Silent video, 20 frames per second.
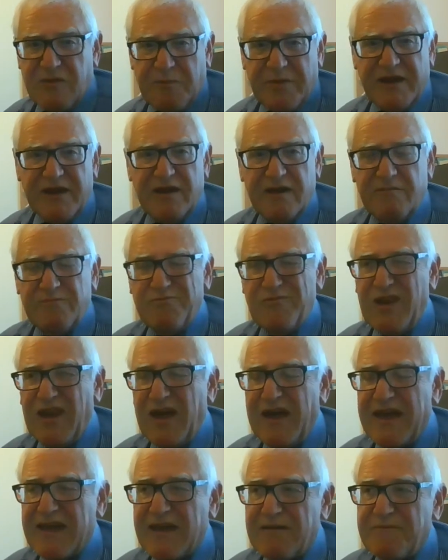a bit
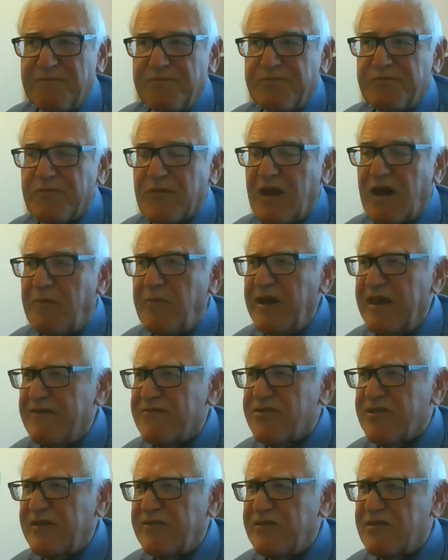like, I may have
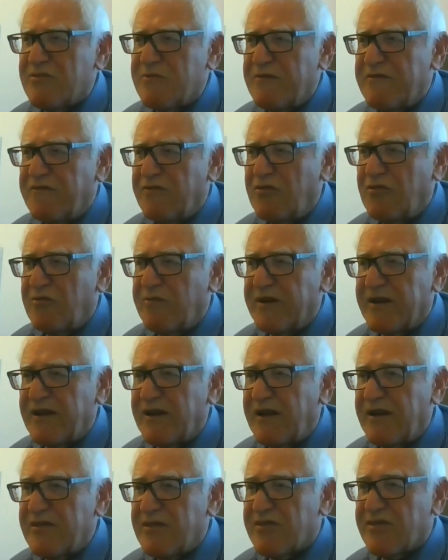said this before, but
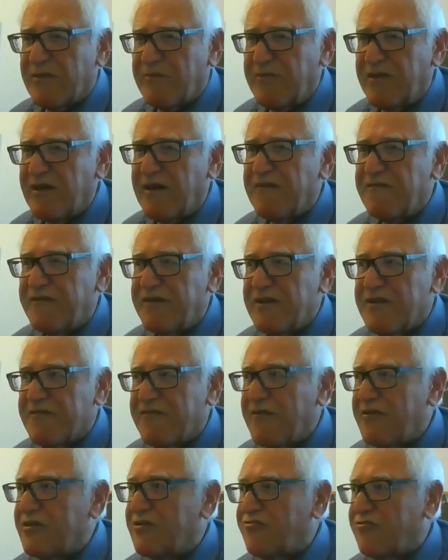it's something I feel is
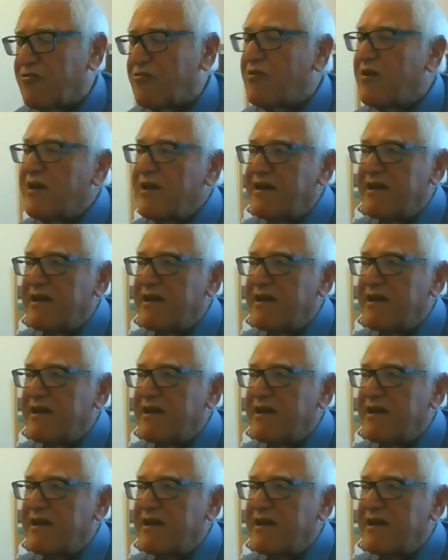very true.